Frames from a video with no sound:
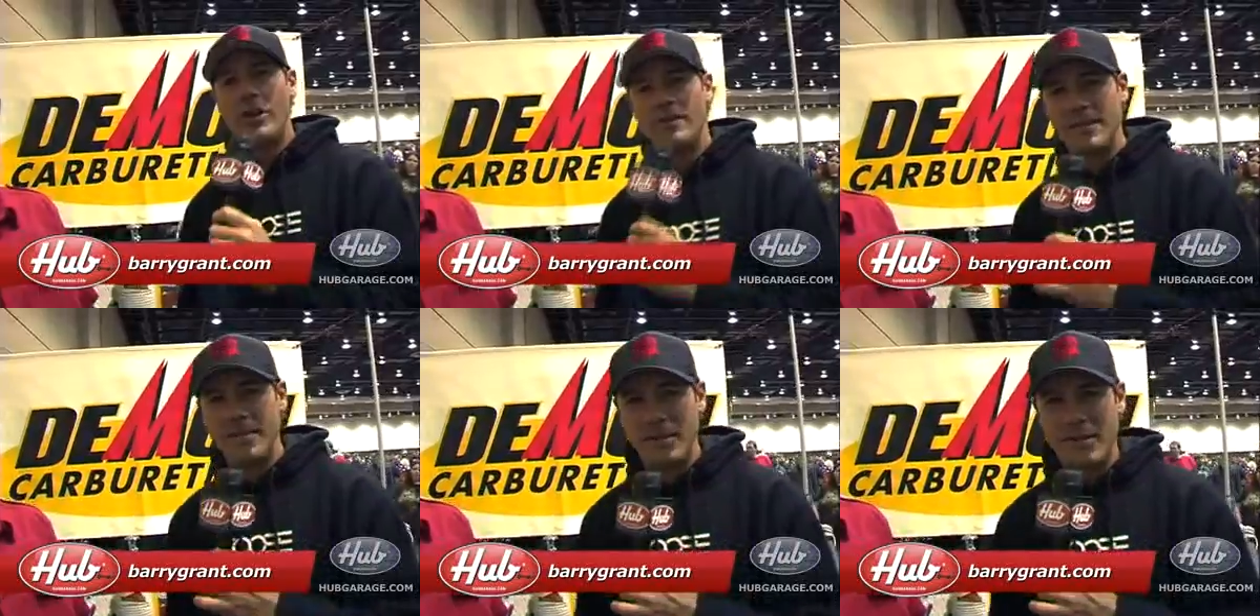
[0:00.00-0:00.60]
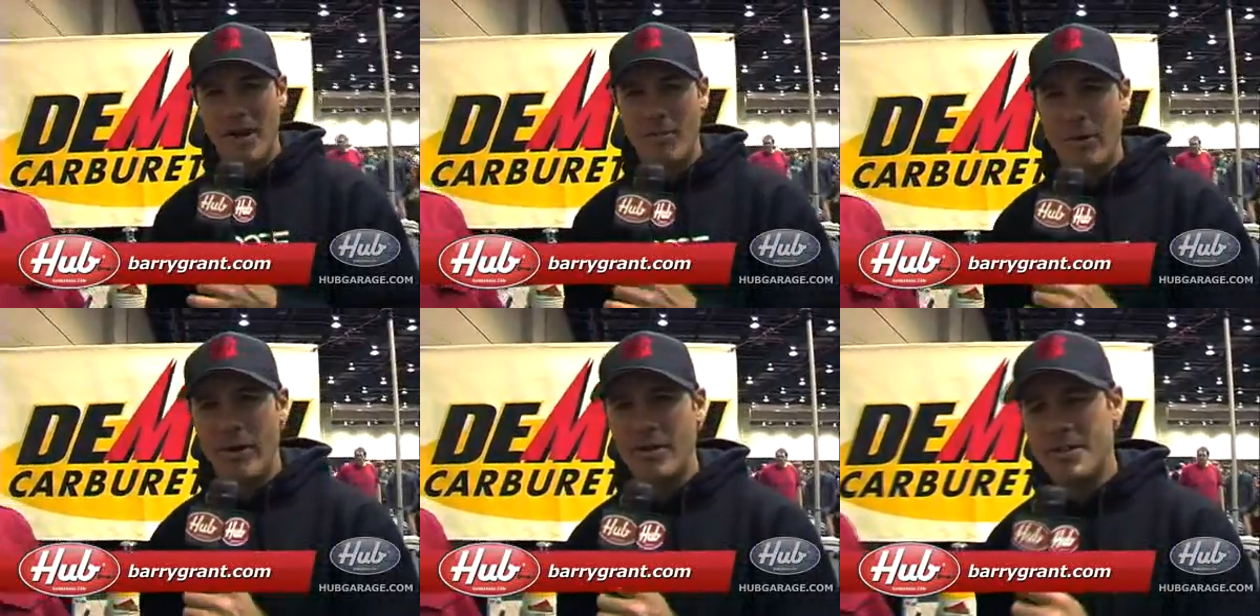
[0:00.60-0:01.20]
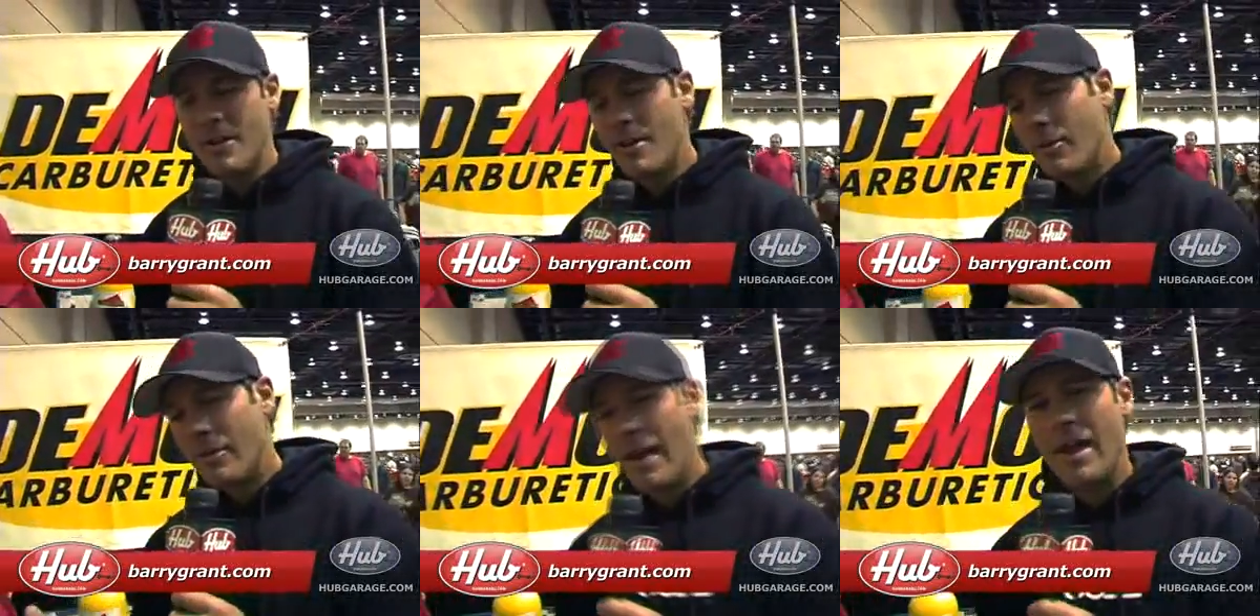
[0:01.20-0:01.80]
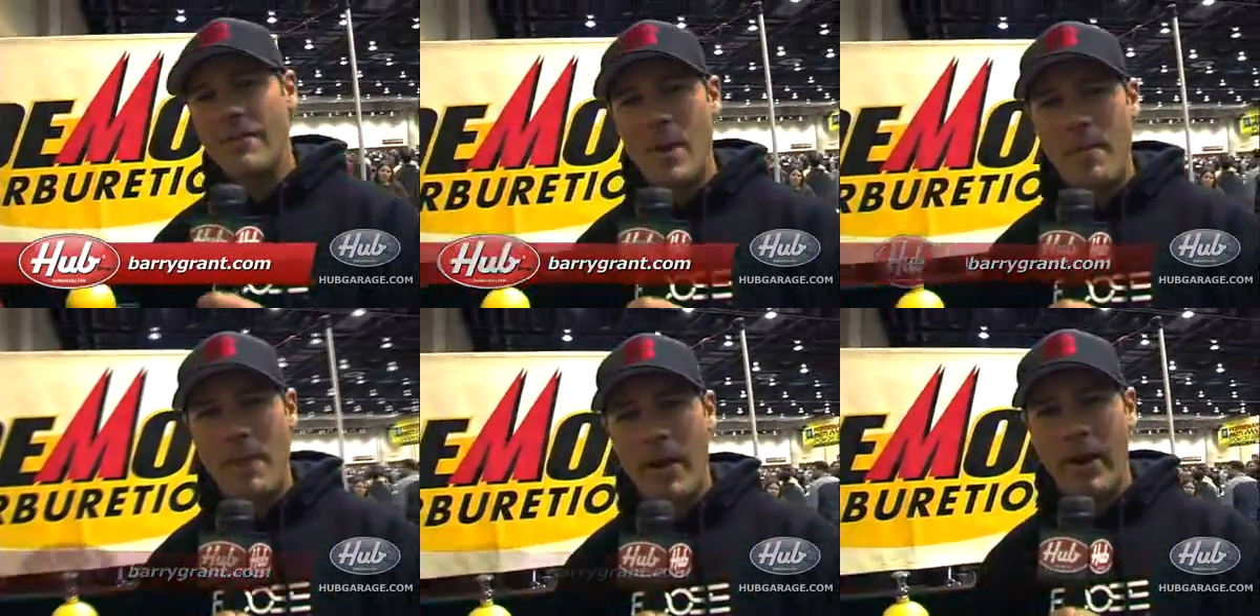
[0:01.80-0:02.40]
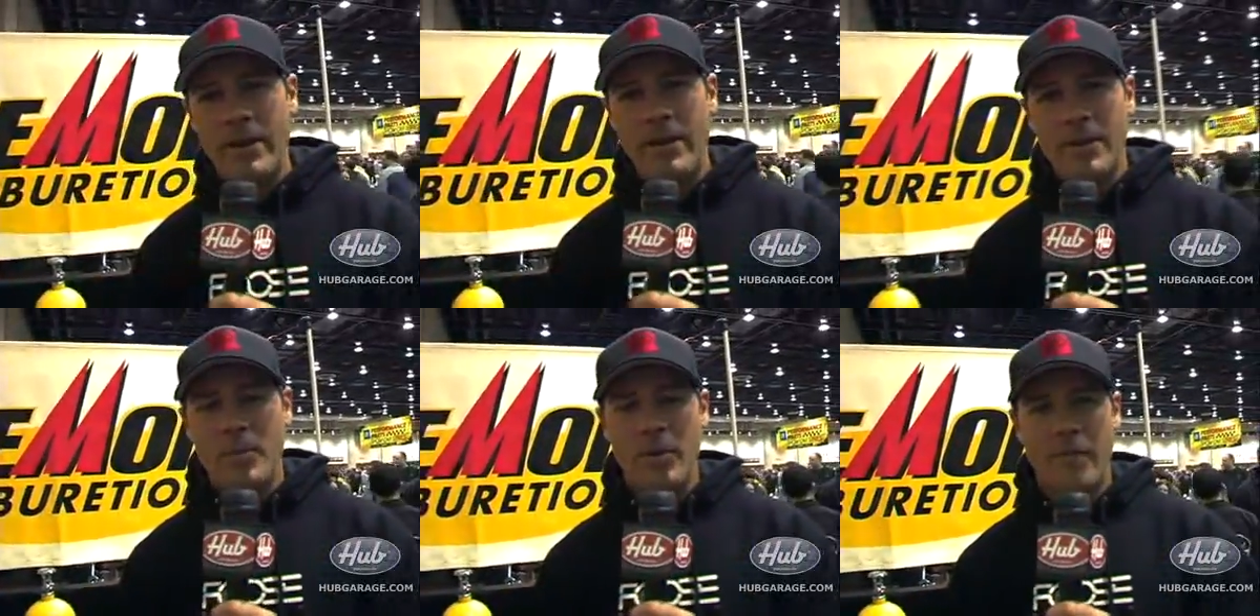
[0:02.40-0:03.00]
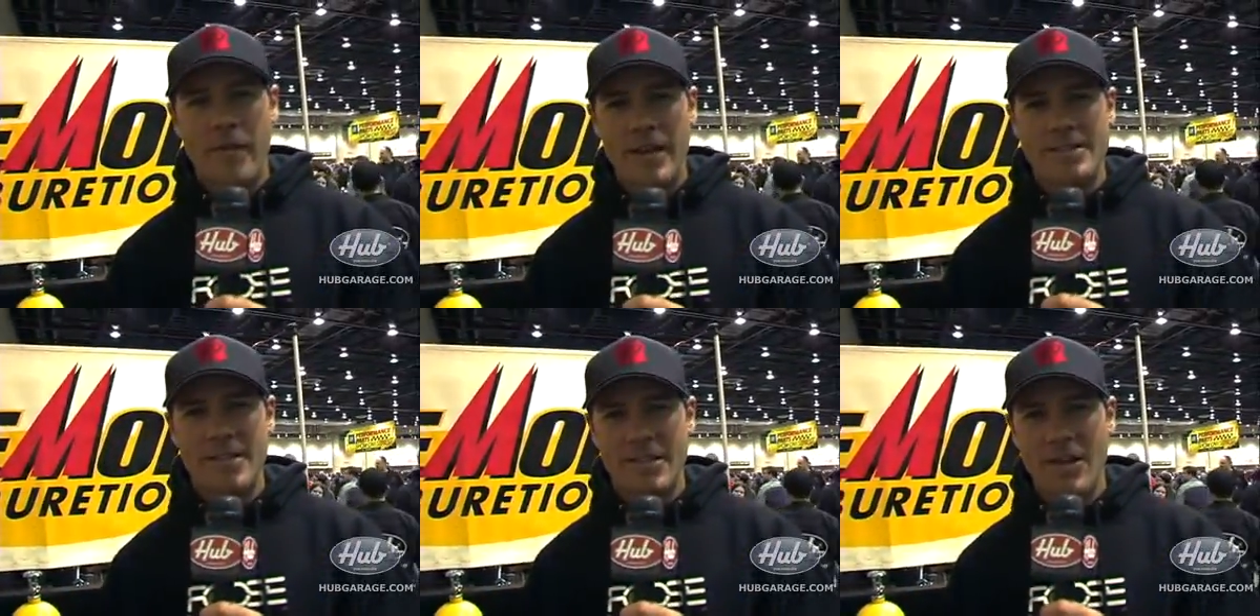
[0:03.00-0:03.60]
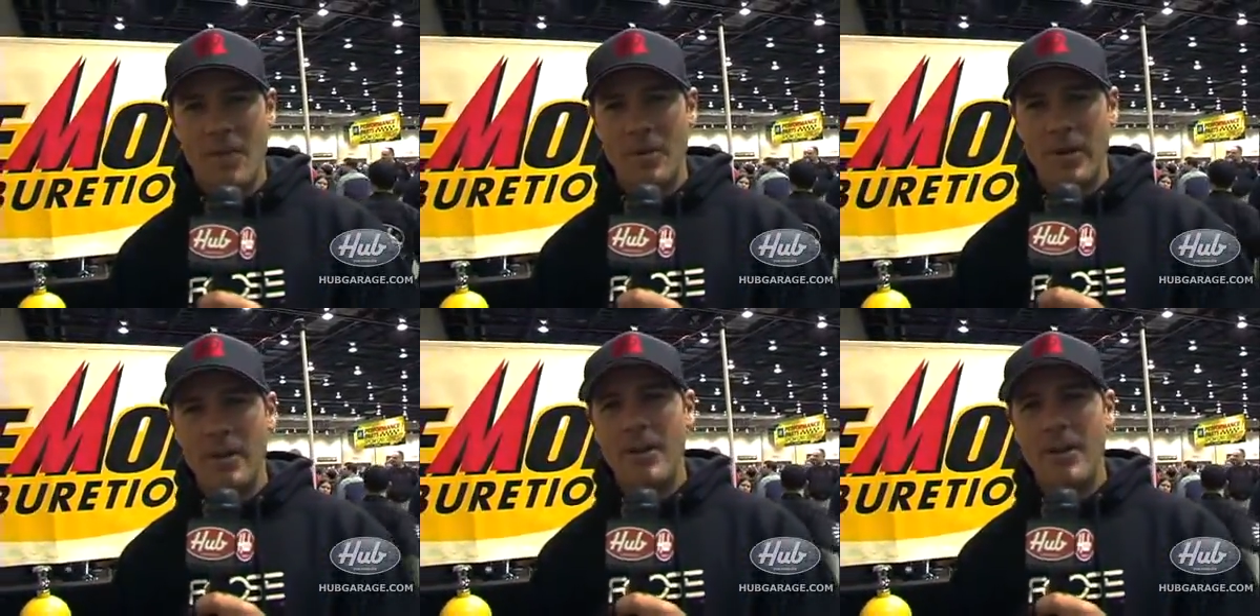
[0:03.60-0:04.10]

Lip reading: of Demon Carburetors. Well, now you've met Barry, put a face to the company.